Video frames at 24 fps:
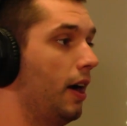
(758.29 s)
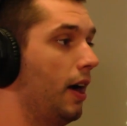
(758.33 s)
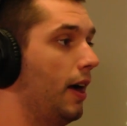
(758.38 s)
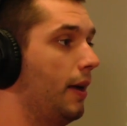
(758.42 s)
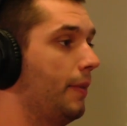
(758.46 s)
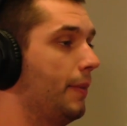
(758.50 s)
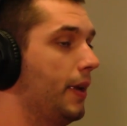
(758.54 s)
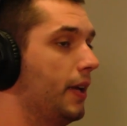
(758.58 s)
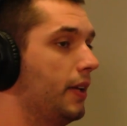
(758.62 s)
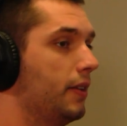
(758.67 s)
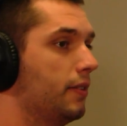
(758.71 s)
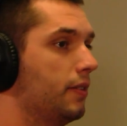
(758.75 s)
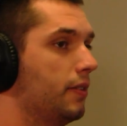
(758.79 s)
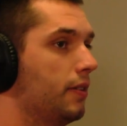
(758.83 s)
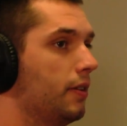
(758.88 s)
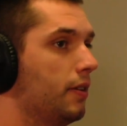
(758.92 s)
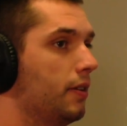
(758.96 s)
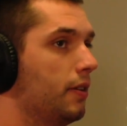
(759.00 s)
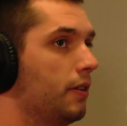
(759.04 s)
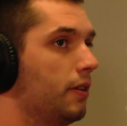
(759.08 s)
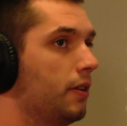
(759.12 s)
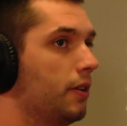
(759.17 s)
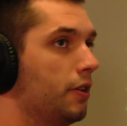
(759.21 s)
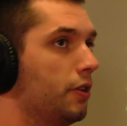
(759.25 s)
mean,
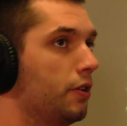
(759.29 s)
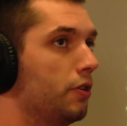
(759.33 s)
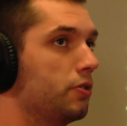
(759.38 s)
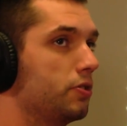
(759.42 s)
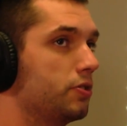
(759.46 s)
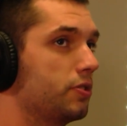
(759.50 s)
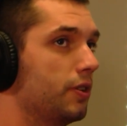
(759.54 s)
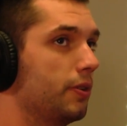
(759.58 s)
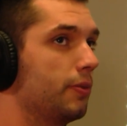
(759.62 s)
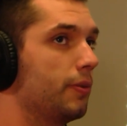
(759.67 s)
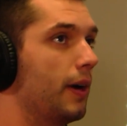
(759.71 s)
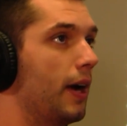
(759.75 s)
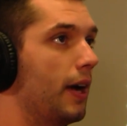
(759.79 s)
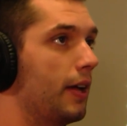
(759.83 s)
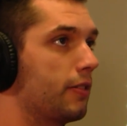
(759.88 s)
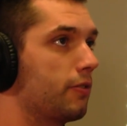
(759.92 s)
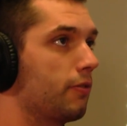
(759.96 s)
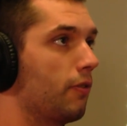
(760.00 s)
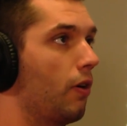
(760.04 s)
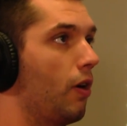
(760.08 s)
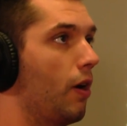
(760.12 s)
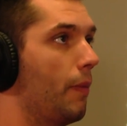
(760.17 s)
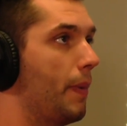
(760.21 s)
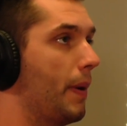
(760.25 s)
usually when I
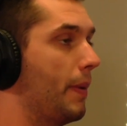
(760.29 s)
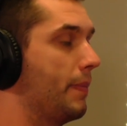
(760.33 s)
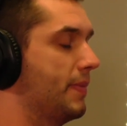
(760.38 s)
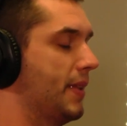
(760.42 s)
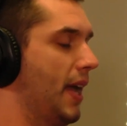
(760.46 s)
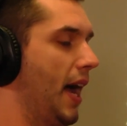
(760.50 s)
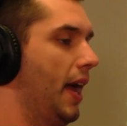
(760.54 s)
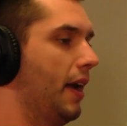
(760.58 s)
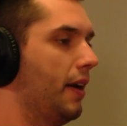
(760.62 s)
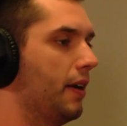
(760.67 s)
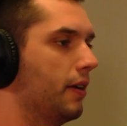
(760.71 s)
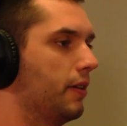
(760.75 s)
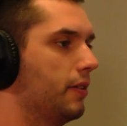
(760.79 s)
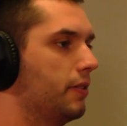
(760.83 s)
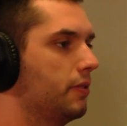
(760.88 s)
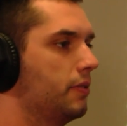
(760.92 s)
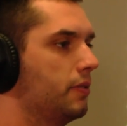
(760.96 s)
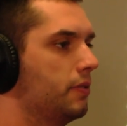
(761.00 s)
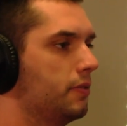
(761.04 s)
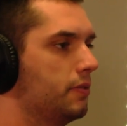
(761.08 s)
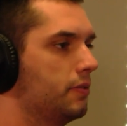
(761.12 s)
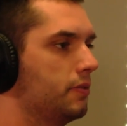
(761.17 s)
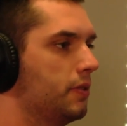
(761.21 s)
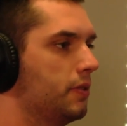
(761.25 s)
throw up, I'm dead. That